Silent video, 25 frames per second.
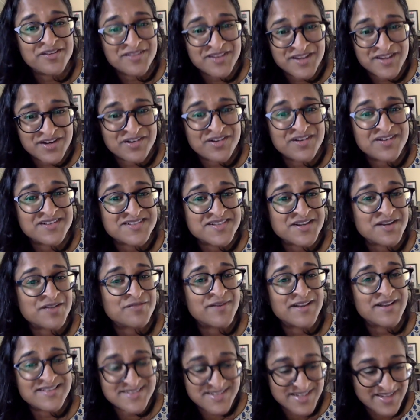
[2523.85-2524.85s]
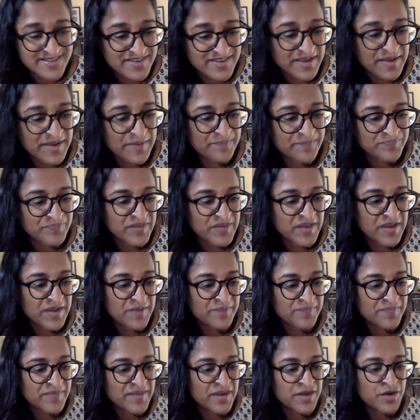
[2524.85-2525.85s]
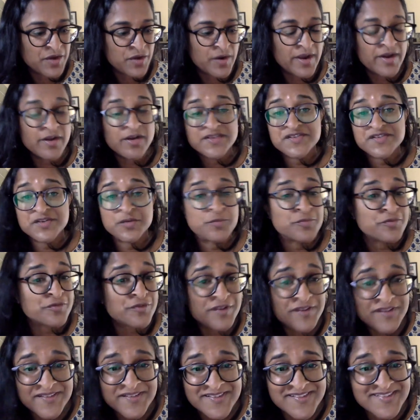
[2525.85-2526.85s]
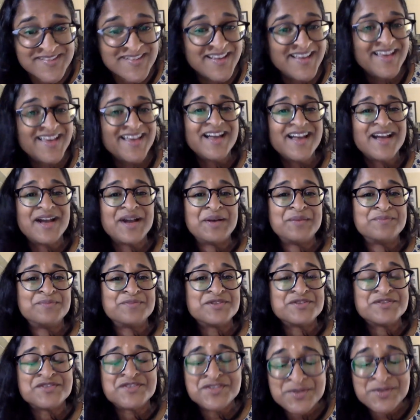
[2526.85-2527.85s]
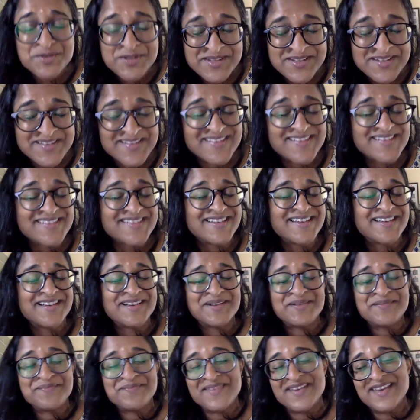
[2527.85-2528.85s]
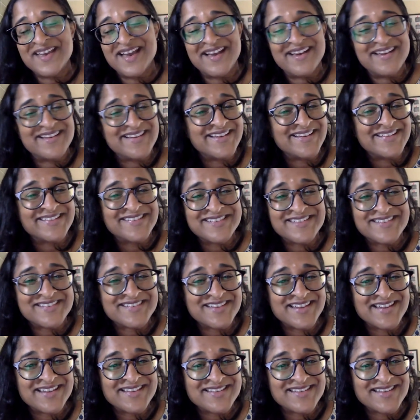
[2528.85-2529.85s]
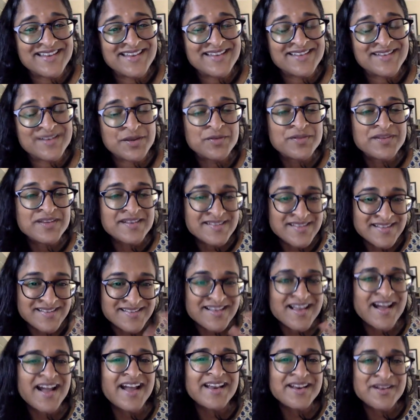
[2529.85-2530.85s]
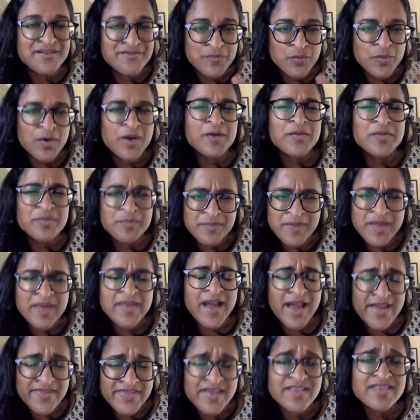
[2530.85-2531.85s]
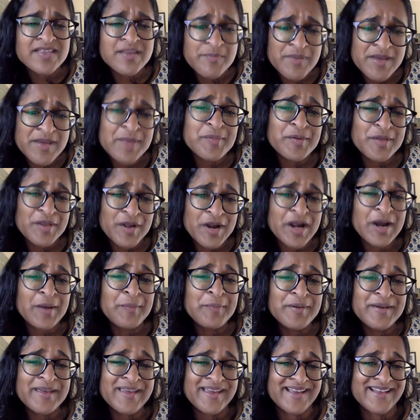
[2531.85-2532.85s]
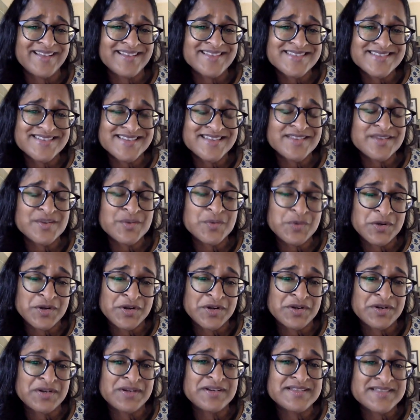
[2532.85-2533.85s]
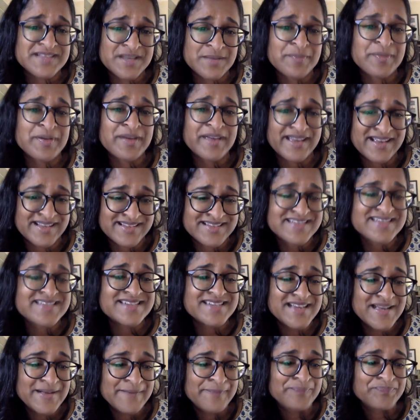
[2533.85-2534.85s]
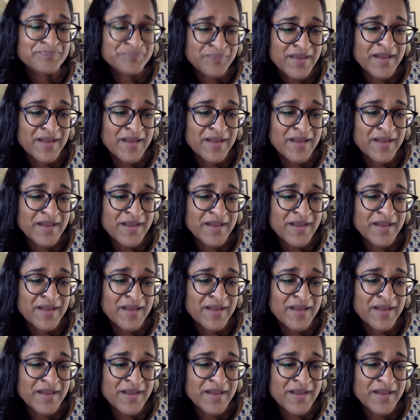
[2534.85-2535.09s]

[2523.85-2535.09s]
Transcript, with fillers: union leaders, arresting them, um, you know, and also priests um, to students. Um, yeah, it's just, it's, it's, so this is kind of what I think the people are up against and the worker is up against.